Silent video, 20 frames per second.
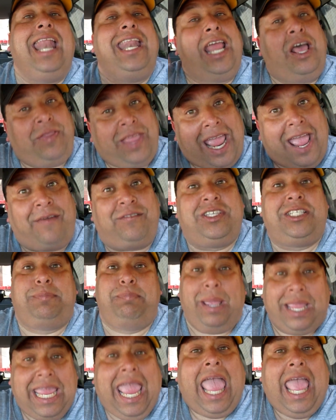And now they have
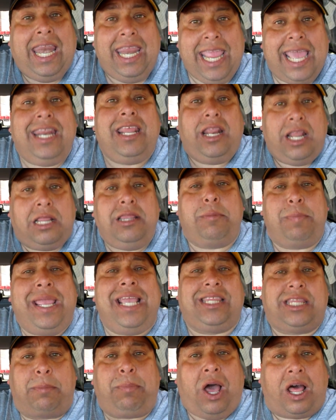spaghetti and the
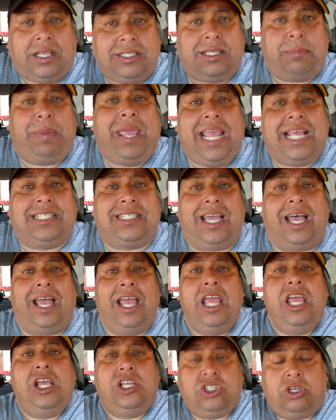meatballs of
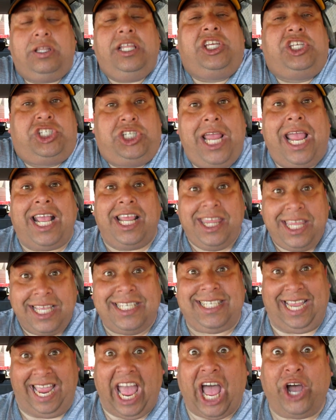pizza. So let's check
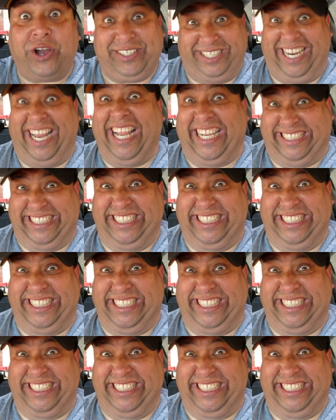this out.